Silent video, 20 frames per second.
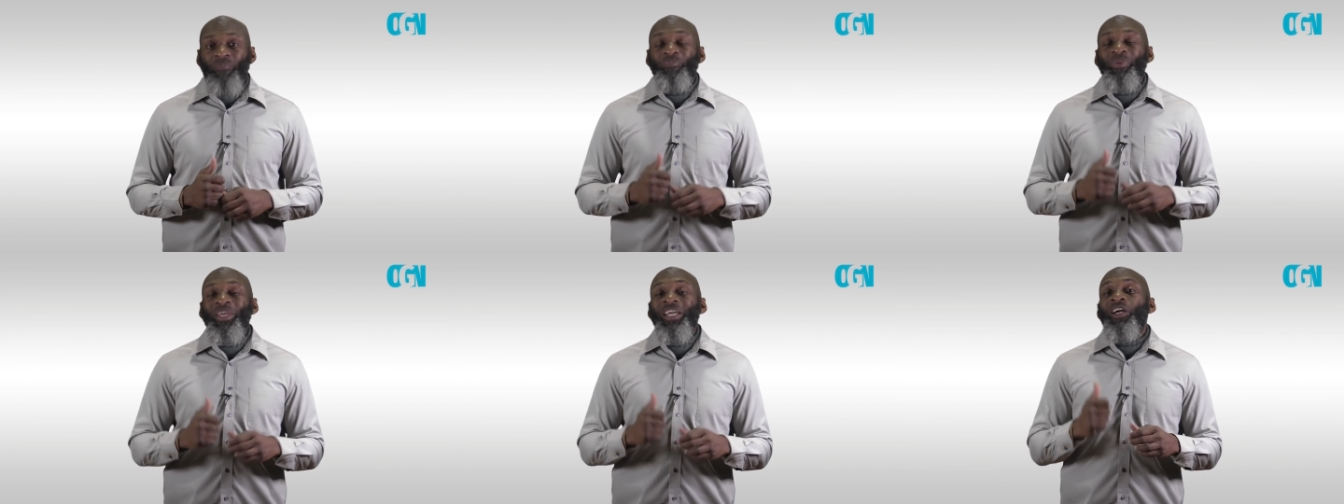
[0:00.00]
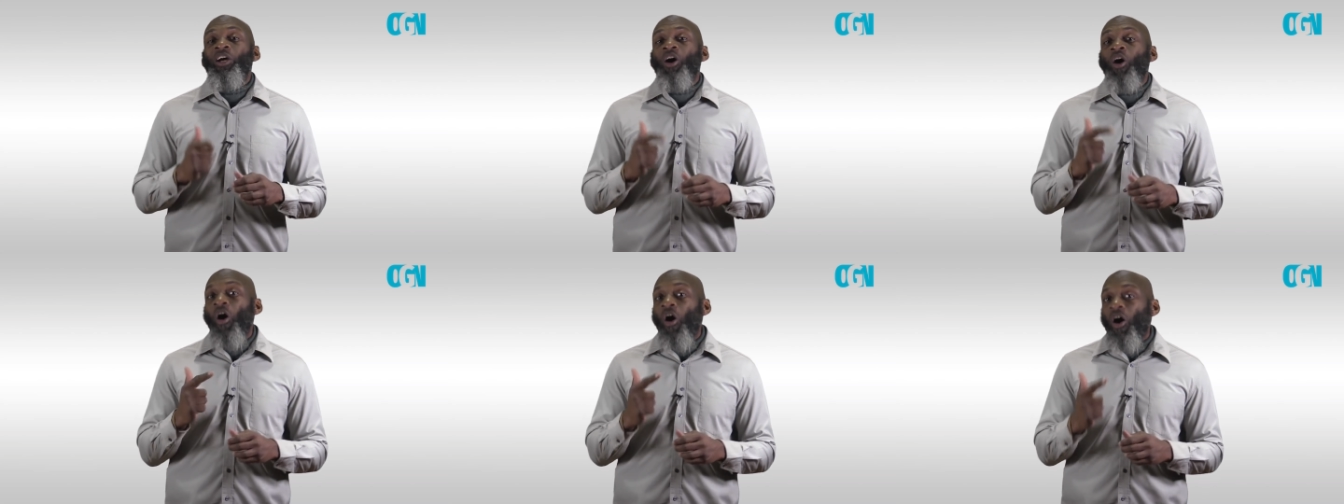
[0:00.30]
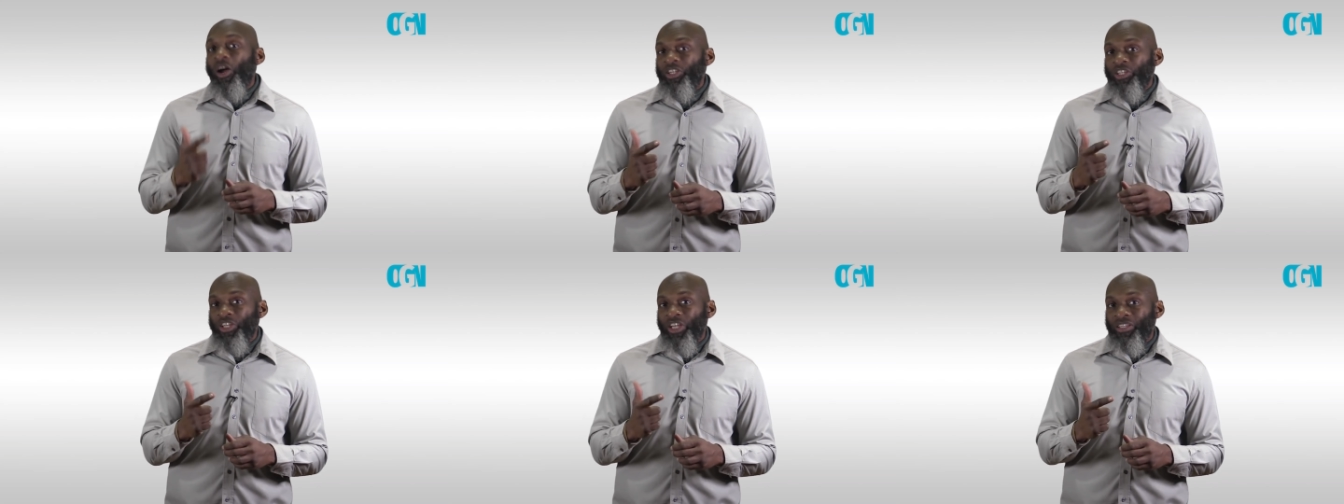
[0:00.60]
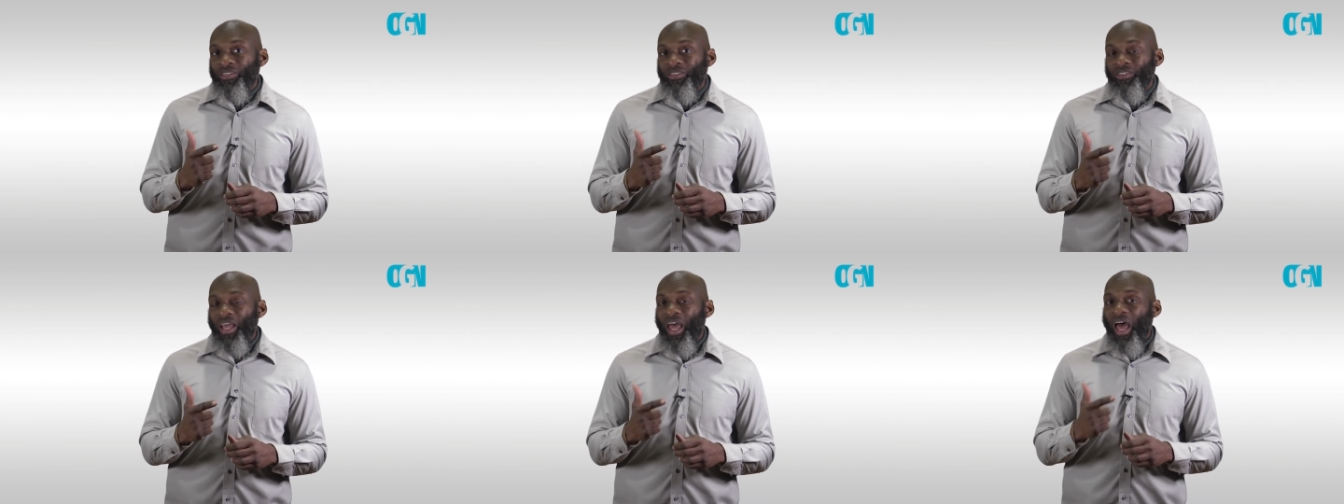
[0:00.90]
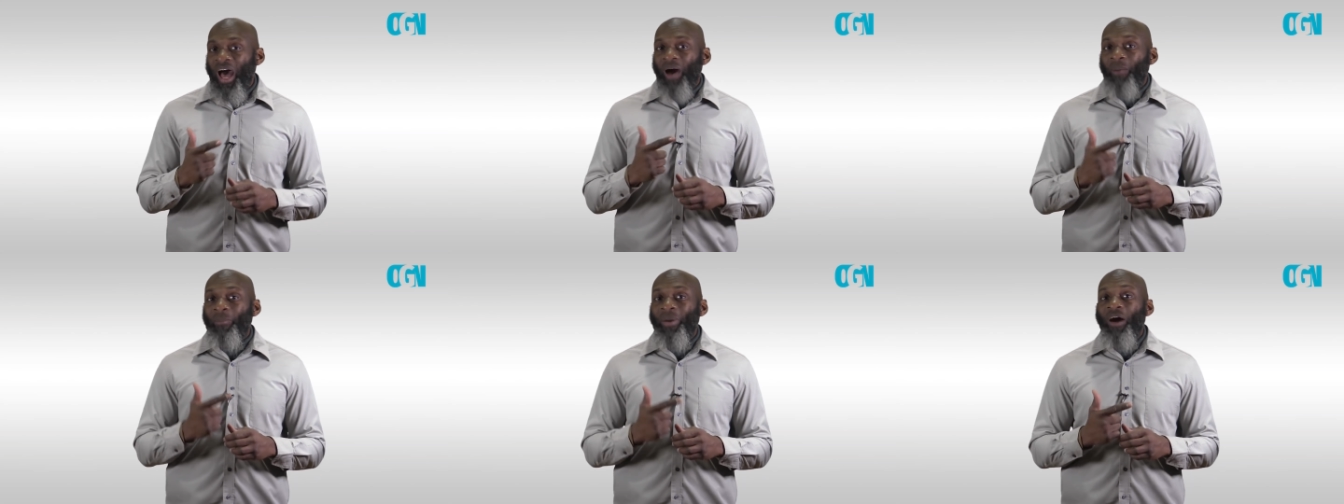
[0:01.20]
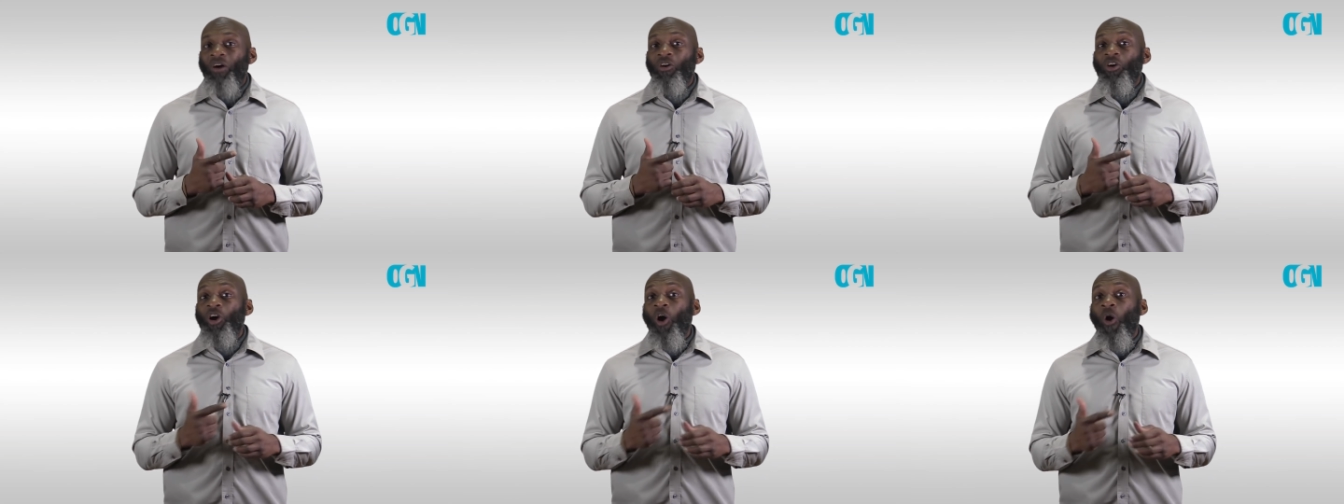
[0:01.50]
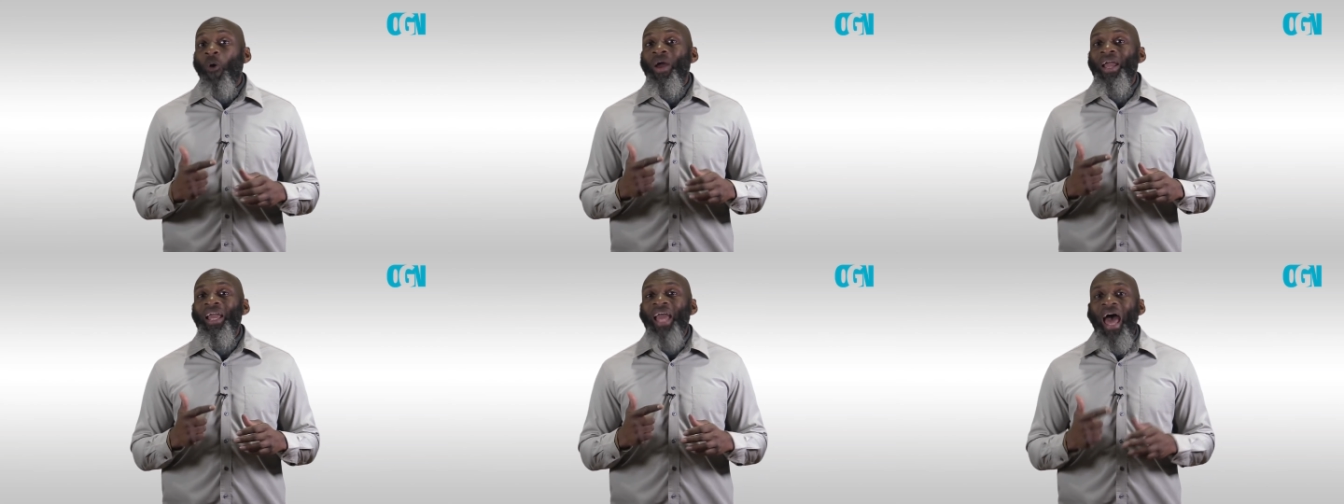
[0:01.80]
Be cautious about
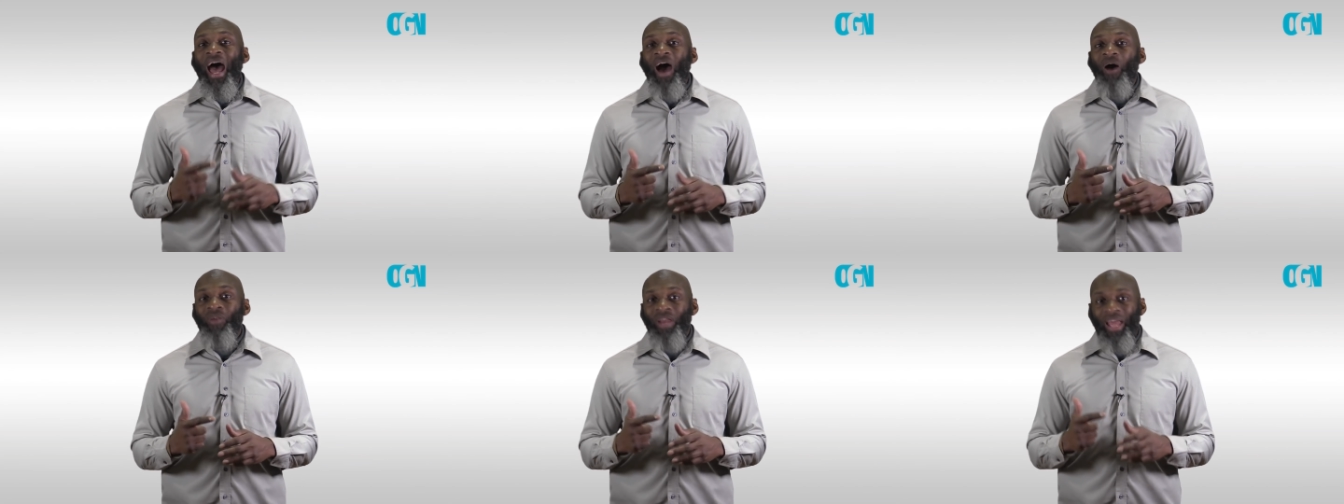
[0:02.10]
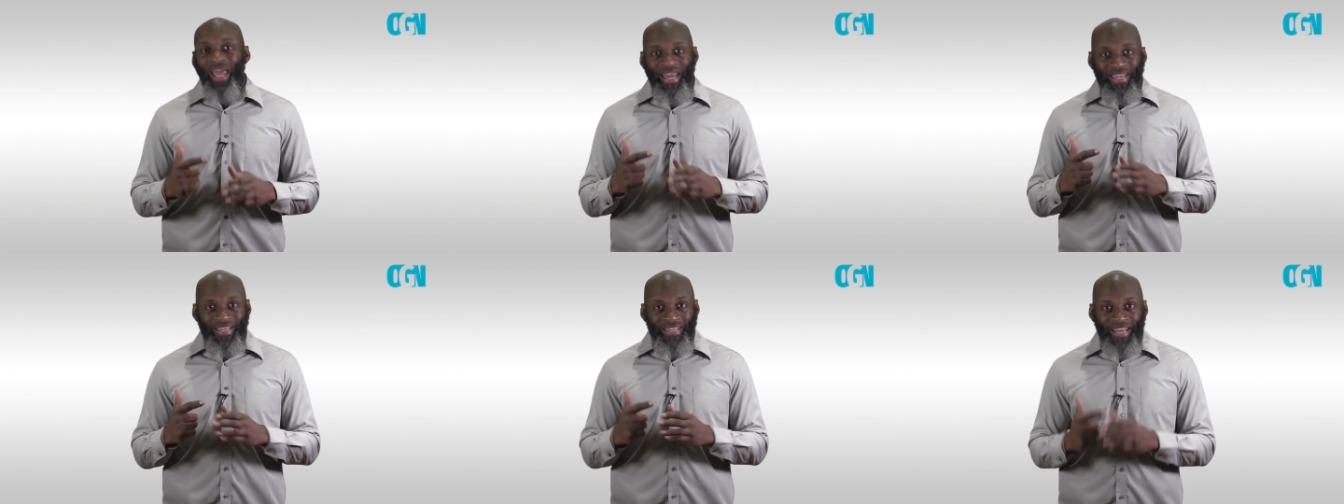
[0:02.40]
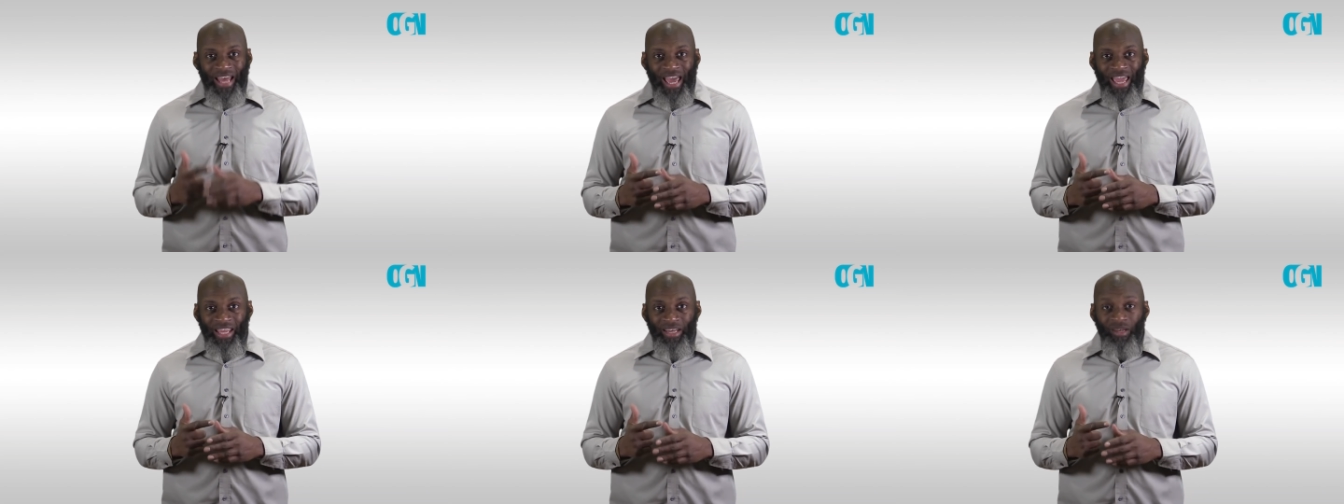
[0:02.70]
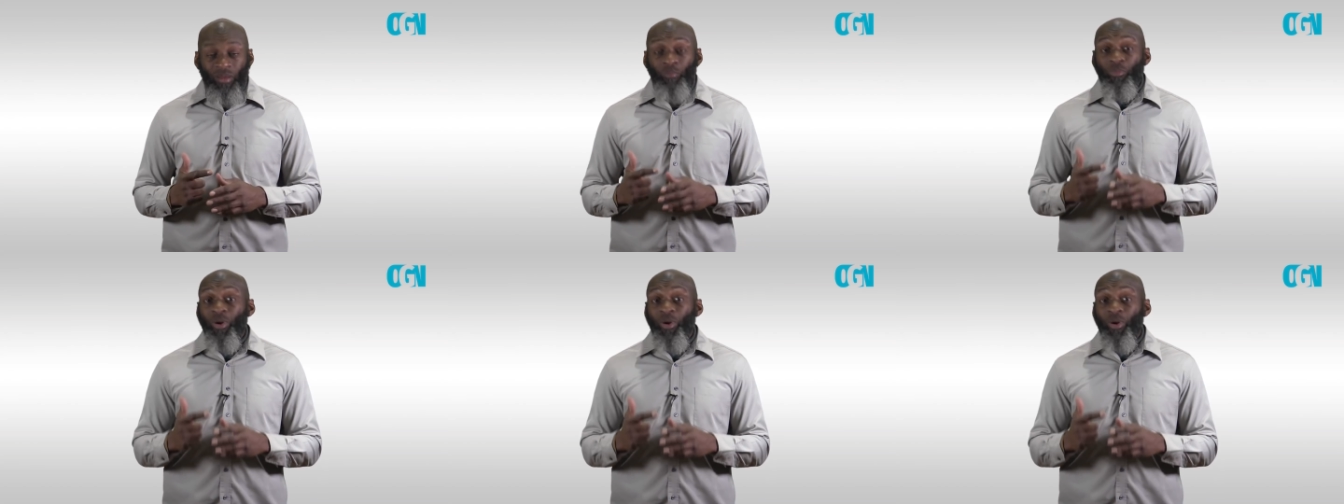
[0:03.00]
going out at night,